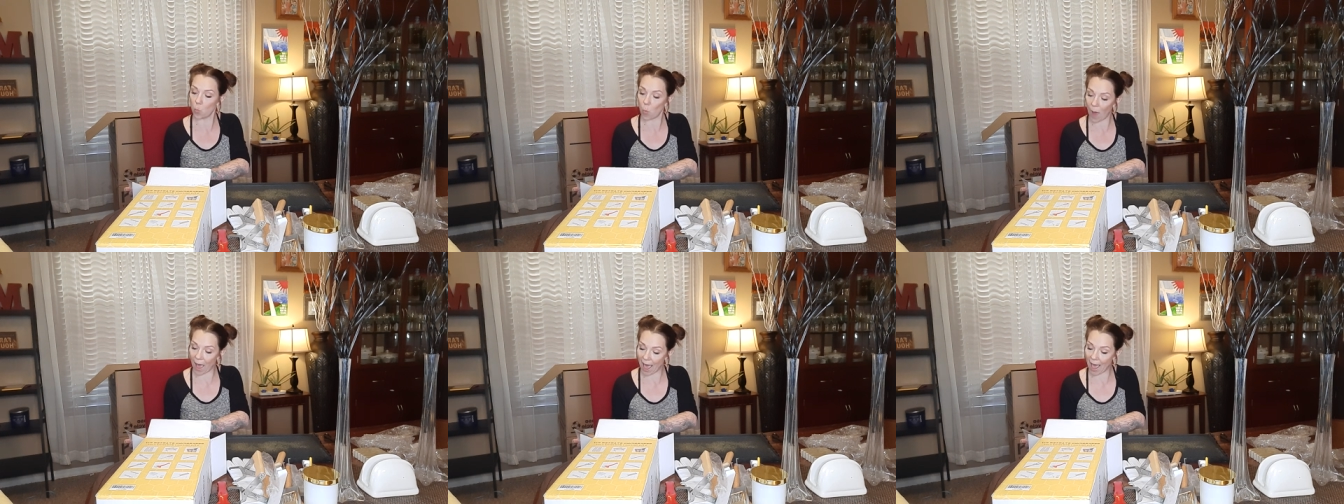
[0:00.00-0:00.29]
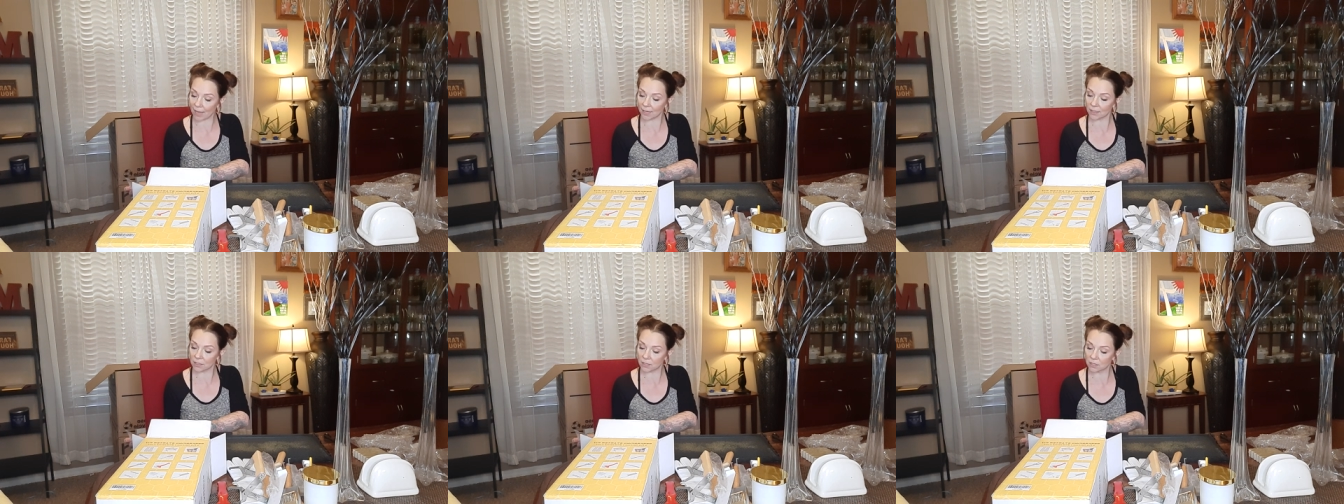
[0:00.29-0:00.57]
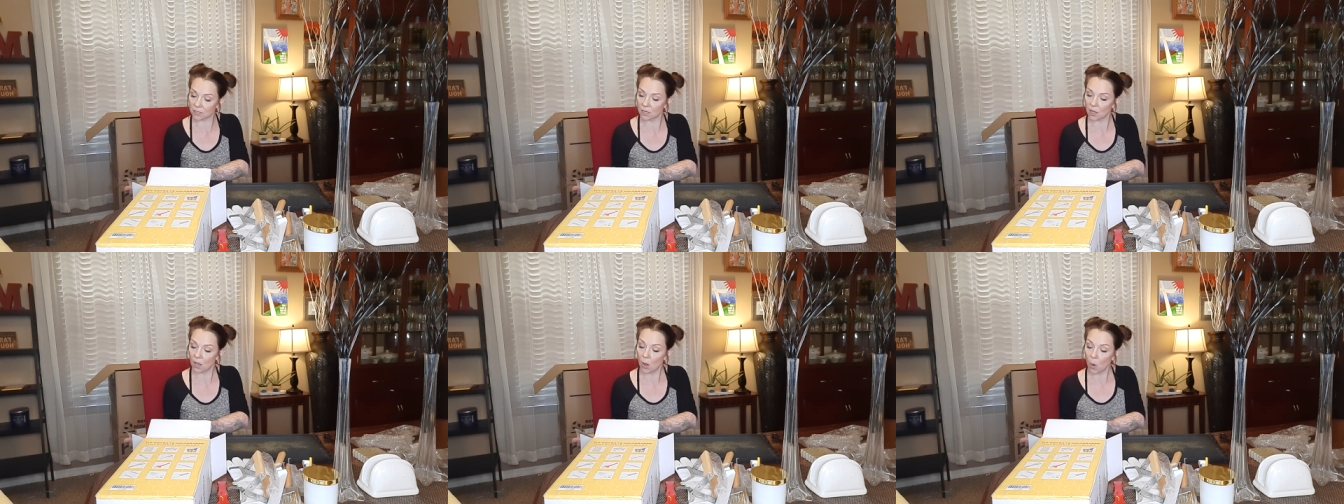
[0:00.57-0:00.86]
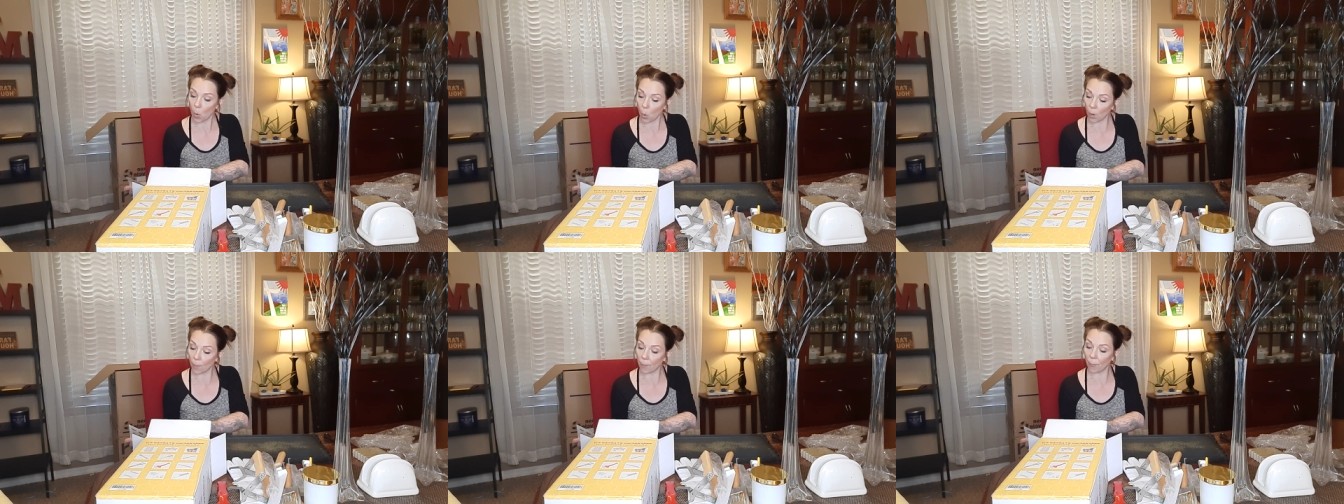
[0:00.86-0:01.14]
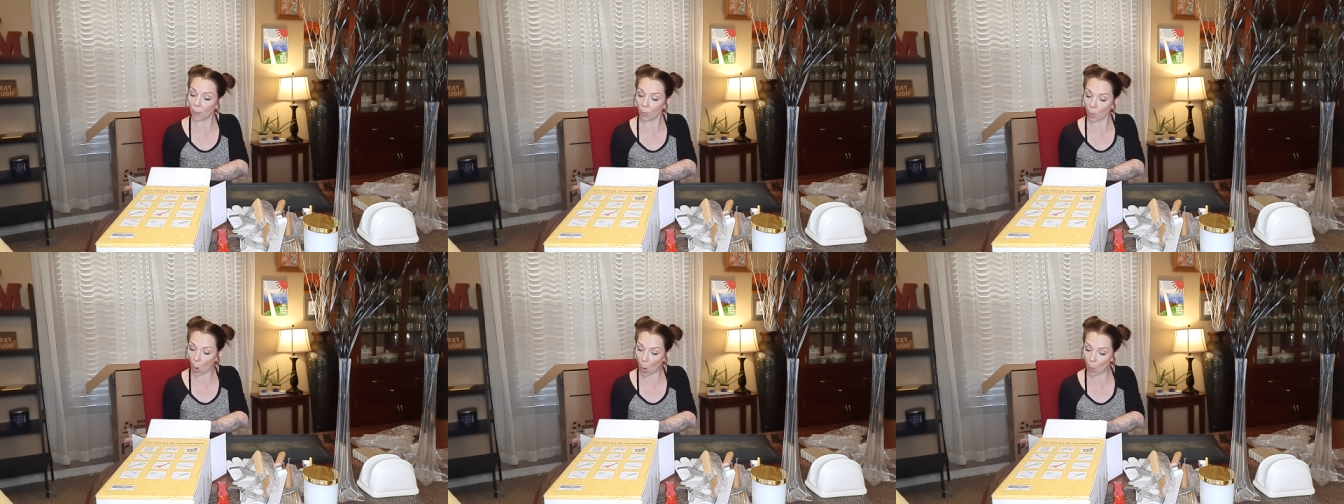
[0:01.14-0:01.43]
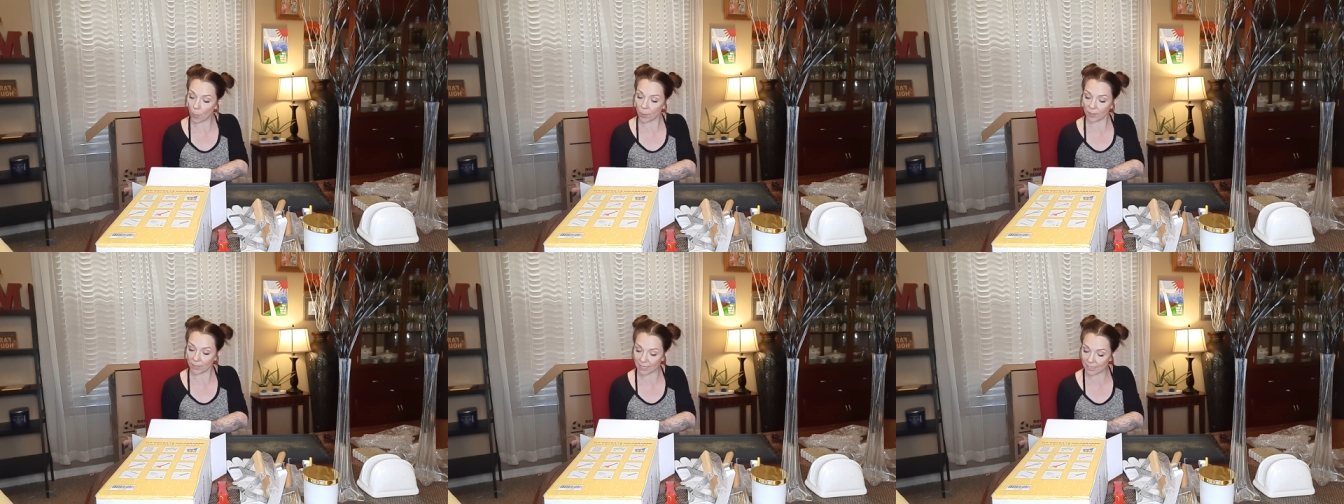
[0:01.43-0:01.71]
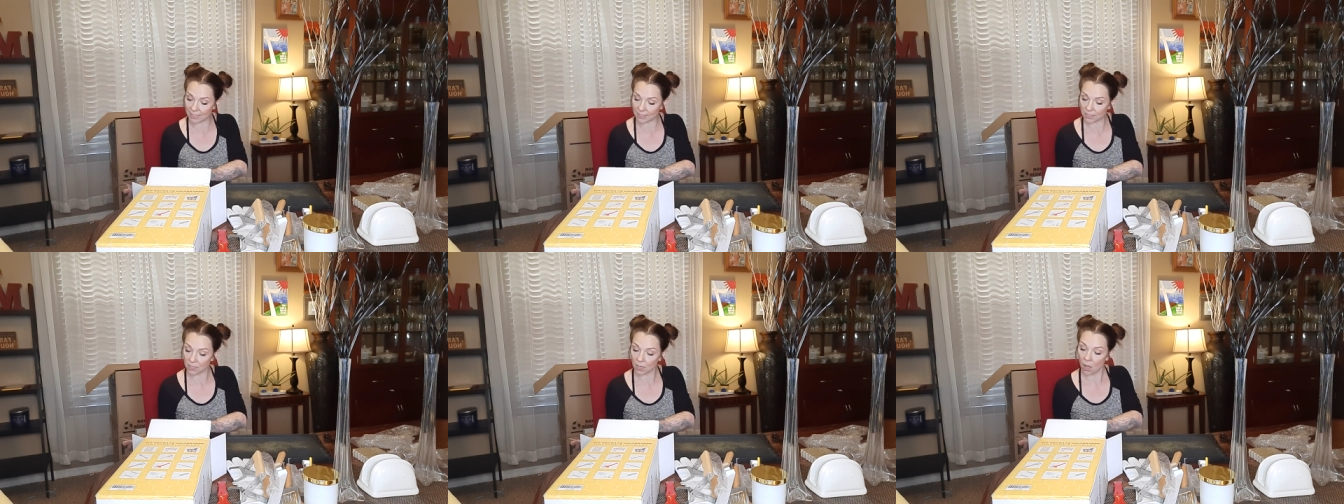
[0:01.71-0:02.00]
wax or
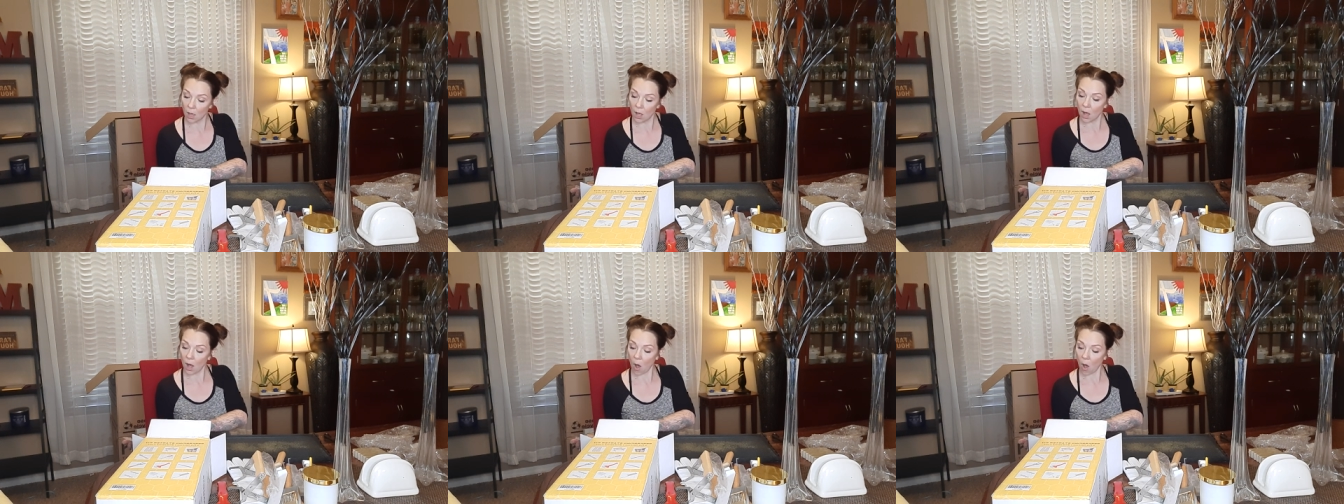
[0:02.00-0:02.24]
propolis